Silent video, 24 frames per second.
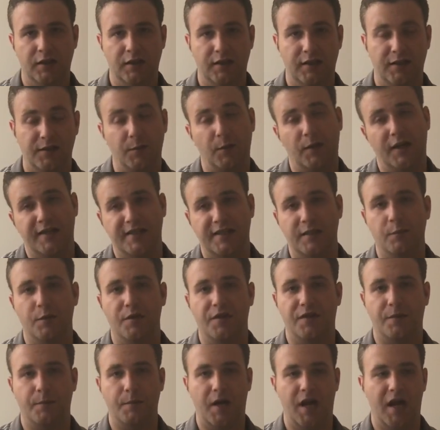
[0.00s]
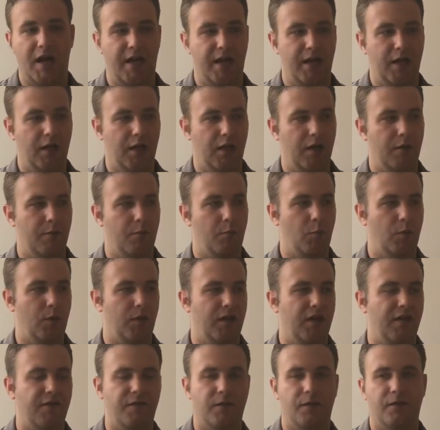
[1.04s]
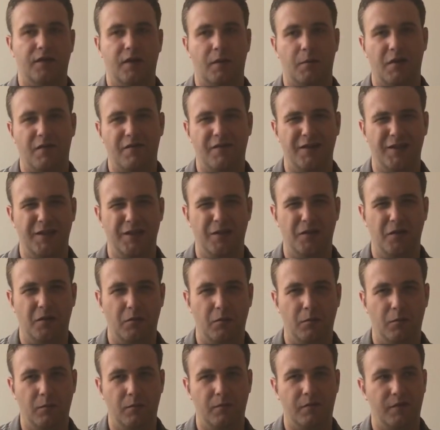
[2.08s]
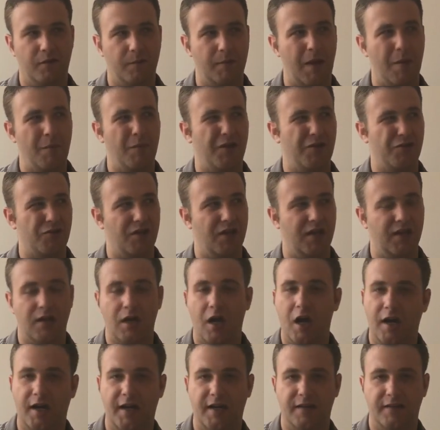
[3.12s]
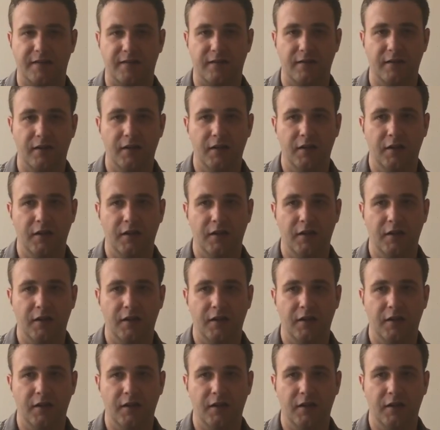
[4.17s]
That's what I did with my, if you saw my video for my budget in August,